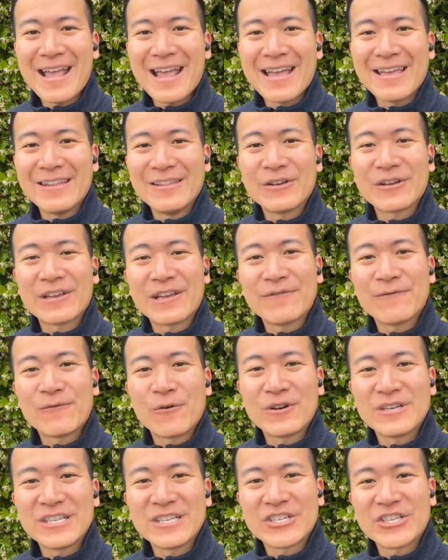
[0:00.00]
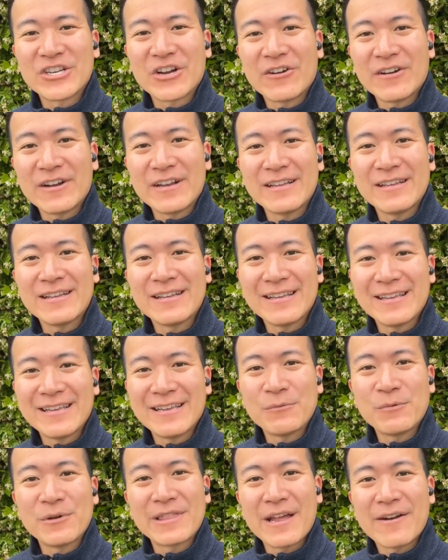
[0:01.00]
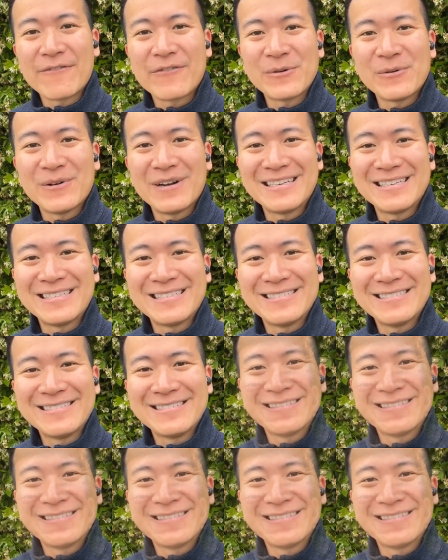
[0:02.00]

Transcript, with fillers: and looking forward to sharing it with everyone.